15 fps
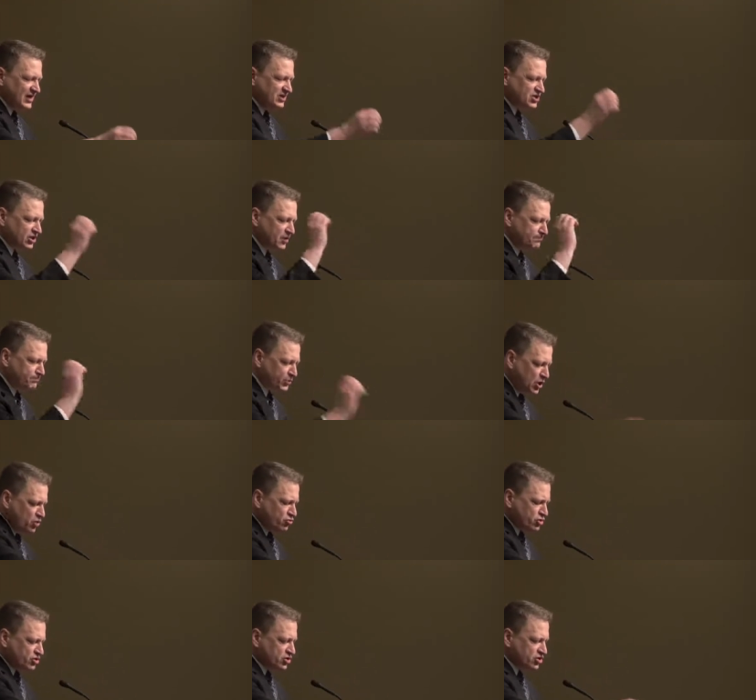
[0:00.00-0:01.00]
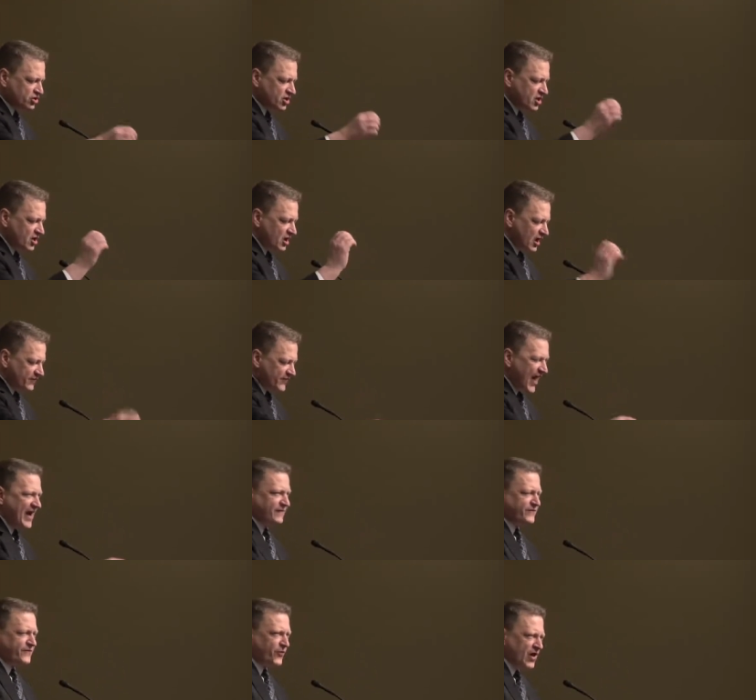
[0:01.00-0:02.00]
is an abuse of
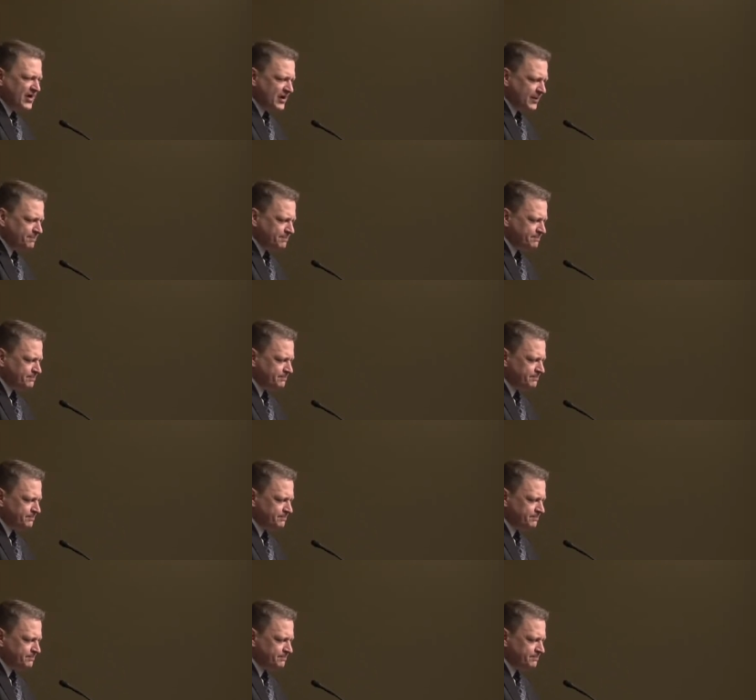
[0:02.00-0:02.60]
that freedom.